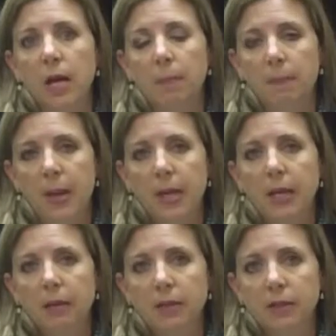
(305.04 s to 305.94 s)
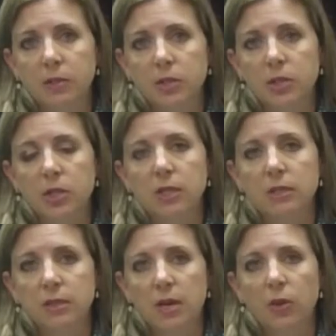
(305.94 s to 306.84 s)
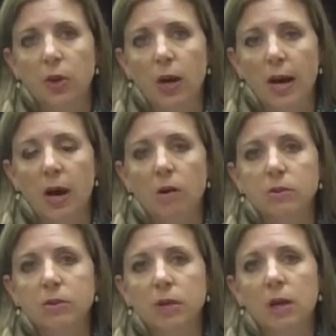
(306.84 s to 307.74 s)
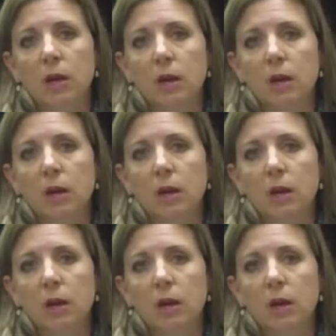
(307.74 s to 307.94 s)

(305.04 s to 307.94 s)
in making the decision to sell their house.